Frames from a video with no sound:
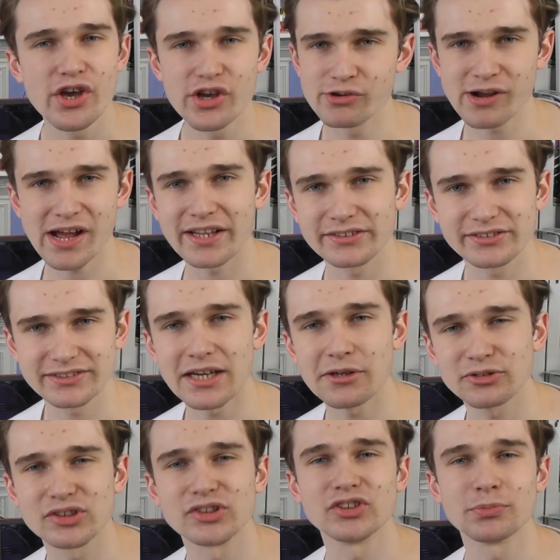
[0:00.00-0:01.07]
who had
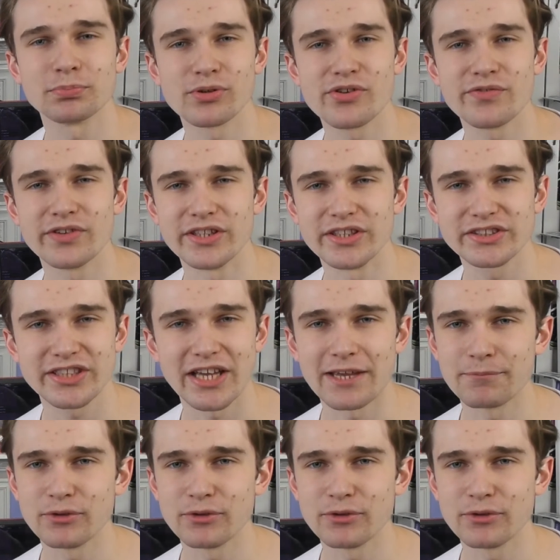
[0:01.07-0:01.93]
doubters to prove in this game.